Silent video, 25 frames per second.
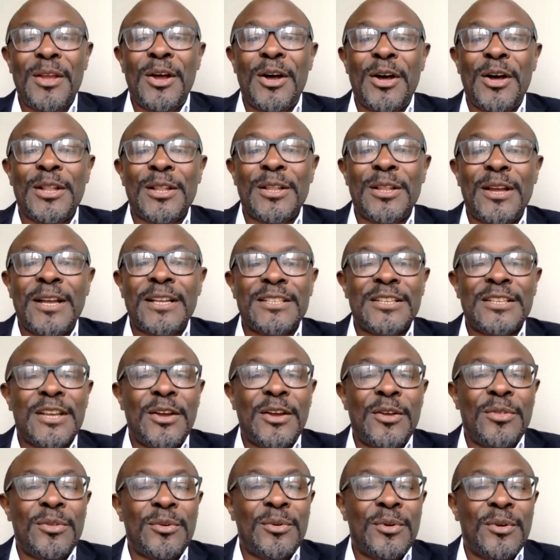I'd like to
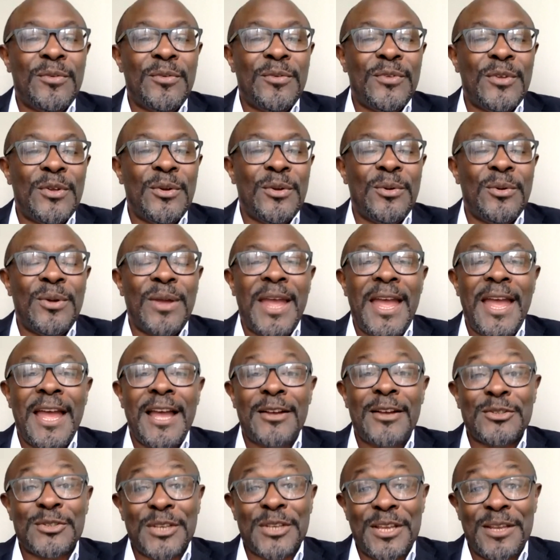go through a few
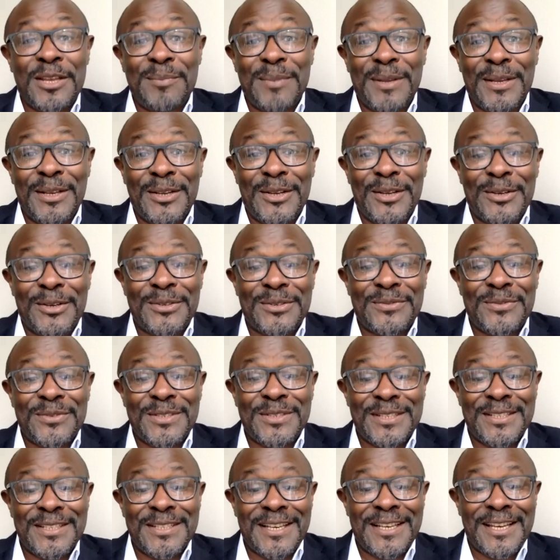housekeeping notes for
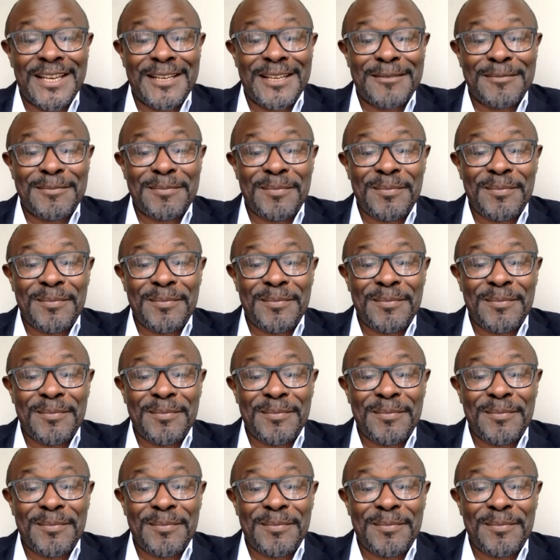today.